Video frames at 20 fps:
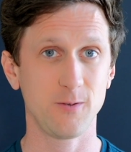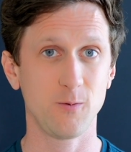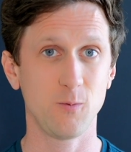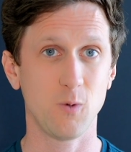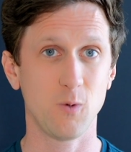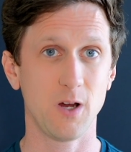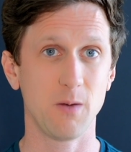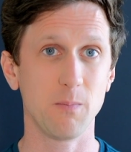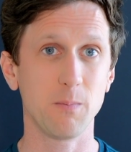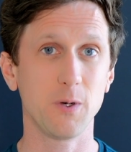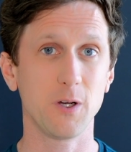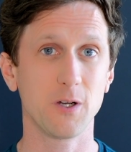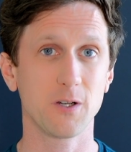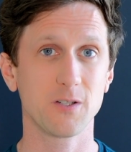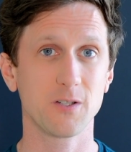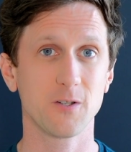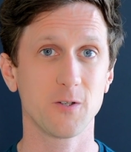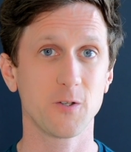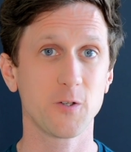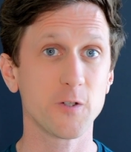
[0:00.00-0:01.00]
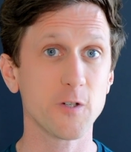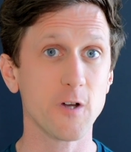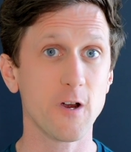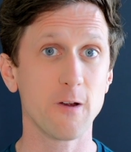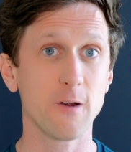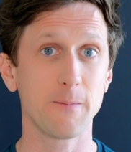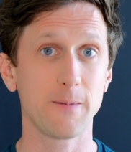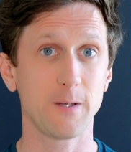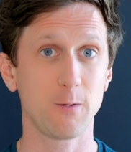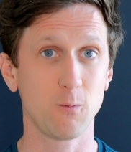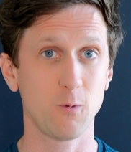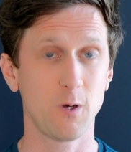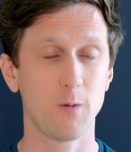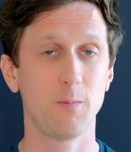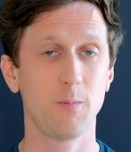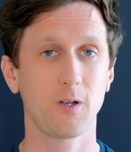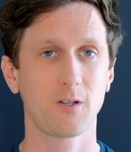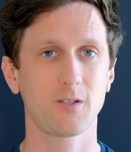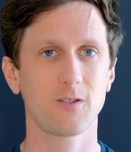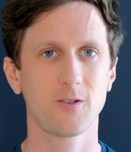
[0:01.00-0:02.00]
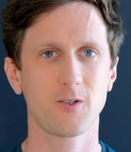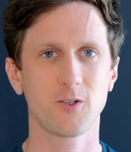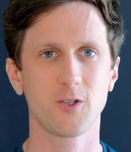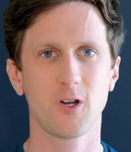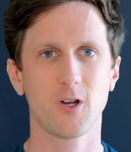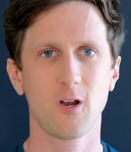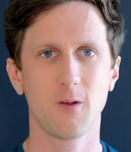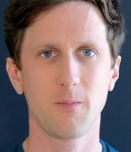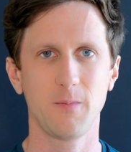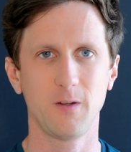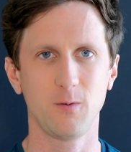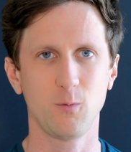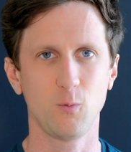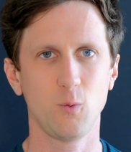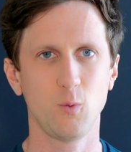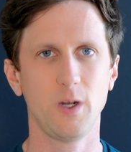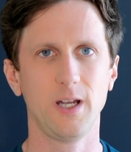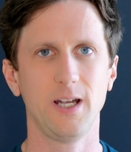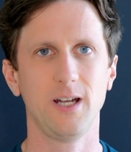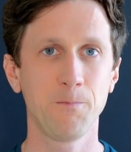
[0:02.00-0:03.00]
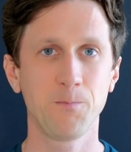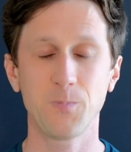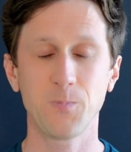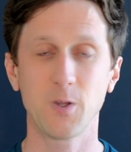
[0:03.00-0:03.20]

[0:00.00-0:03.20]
what books are sharp and what books are sharp and where.